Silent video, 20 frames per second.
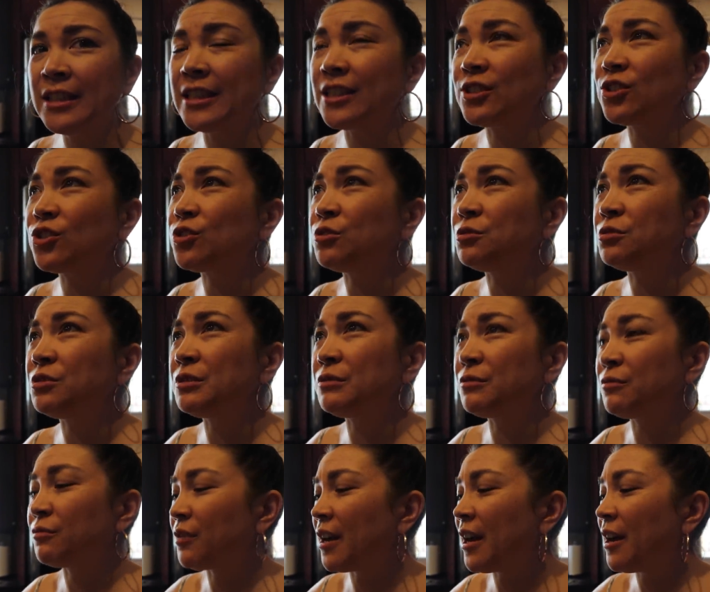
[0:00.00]

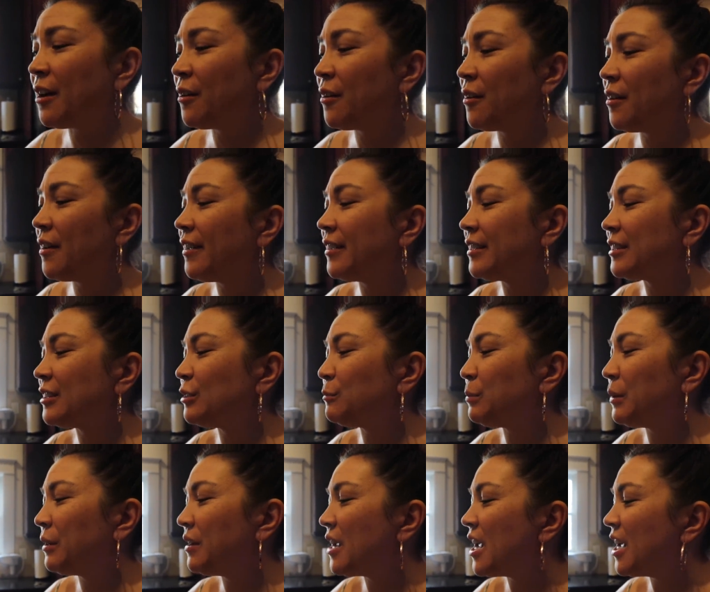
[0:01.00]
exclusive, rare
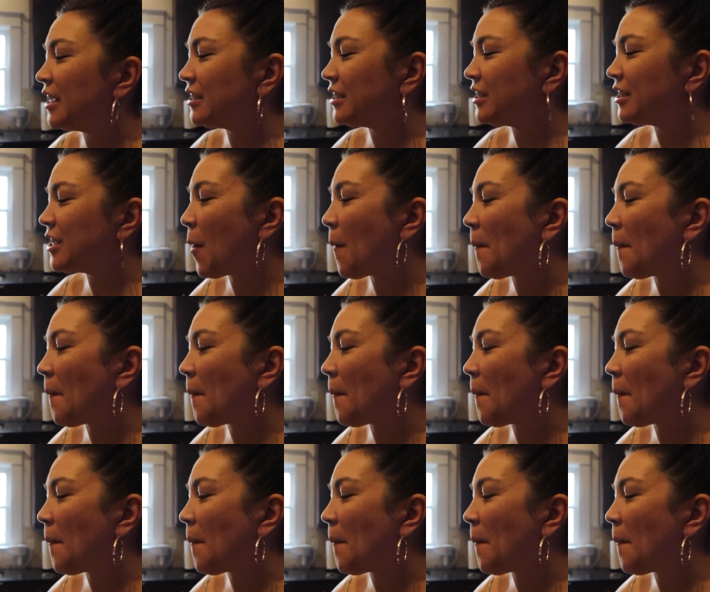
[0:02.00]
experience.